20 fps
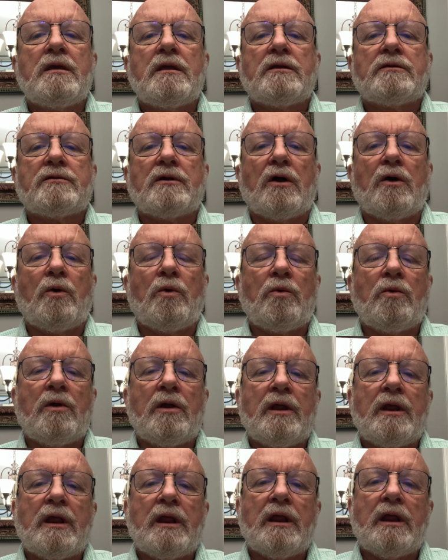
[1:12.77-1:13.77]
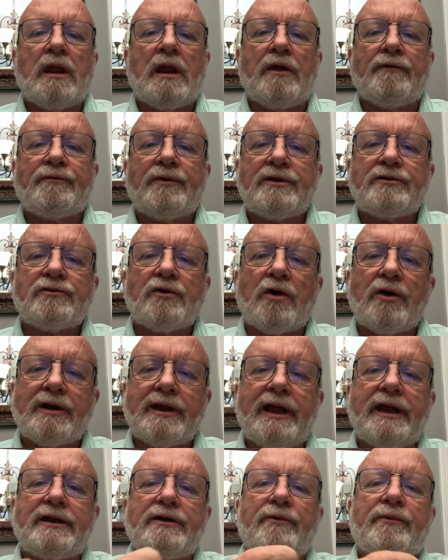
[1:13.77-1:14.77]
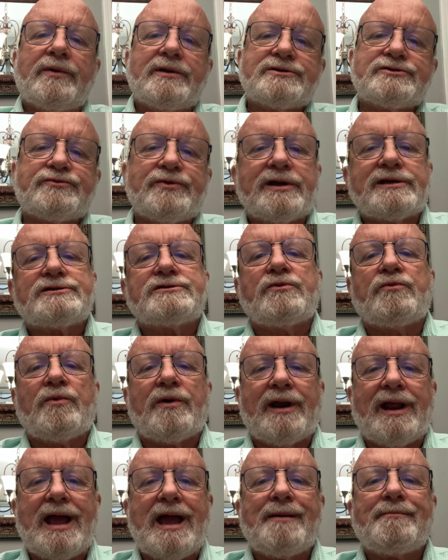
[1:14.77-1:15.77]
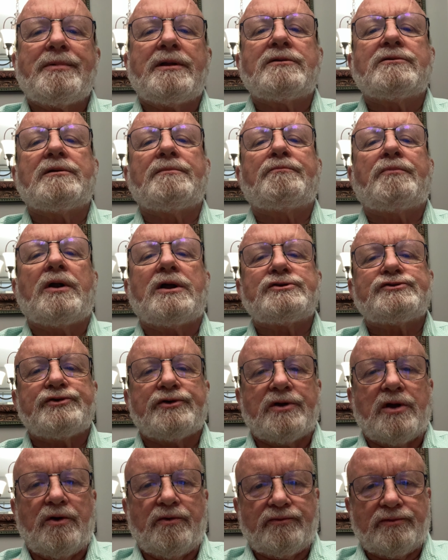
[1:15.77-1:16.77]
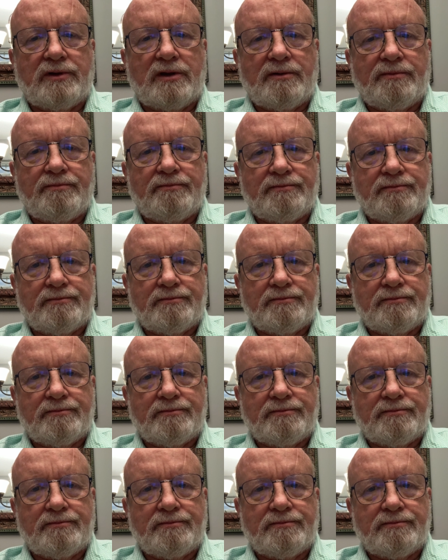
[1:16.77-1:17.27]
So if we start getting a restriction, what happens? The pressure goes up.